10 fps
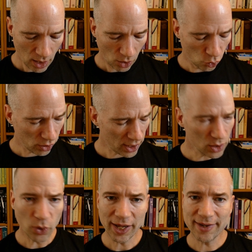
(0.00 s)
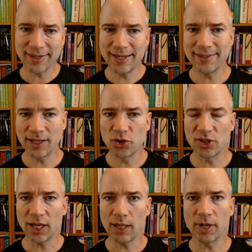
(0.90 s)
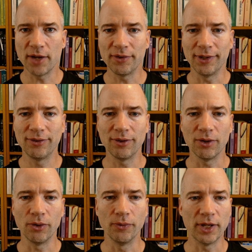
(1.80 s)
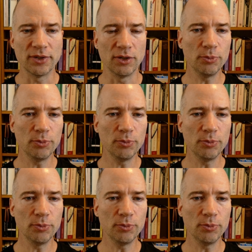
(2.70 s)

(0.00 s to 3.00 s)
Right, what else is there to say about it? So there's a new